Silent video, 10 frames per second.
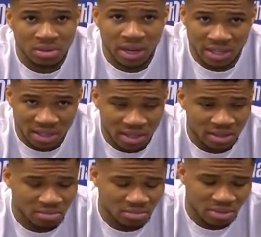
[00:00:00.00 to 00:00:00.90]
Guys can
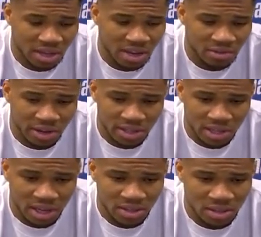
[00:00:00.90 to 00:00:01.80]
that have great
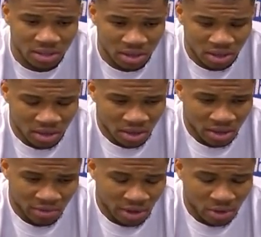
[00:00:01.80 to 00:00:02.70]
touch,
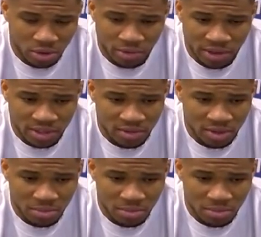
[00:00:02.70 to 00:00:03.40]
very good offensively.